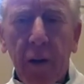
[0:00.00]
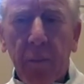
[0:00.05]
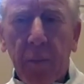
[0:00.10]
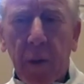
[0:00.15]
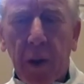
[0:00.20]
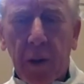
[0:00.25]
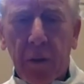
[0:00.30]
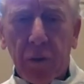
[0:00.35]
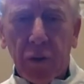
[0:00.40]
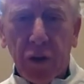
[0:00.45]

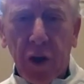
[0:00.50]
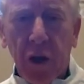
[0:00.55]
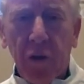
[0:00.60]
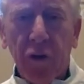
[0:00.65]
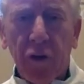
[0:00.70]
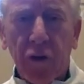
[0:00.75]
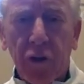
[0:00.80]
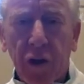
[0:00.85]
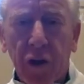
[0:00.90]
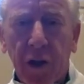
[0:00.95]
But it was
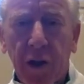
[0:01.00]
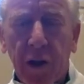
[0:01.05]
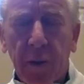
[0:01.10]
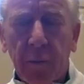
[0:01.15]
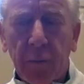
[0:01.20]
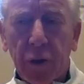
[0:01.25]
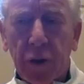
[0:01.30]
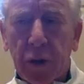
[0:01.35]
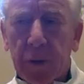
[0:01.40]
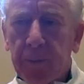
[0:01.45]
other
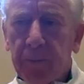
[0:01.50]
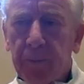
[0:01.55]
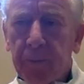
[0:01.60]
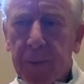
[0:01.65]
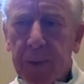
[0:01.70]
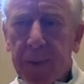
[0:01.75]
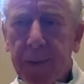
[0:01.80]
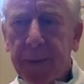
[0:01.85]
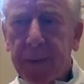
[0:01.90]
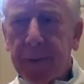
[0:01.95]
teams,
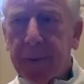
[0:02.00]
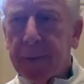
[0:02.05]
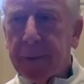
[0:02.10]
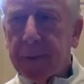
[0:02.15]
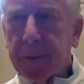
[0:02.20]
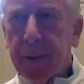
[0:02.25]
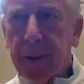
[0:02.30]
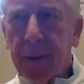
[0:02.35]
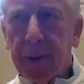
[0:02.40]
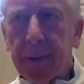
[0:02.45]

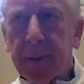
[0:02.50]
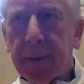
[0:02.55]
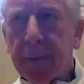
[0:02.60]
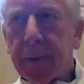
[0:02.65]
like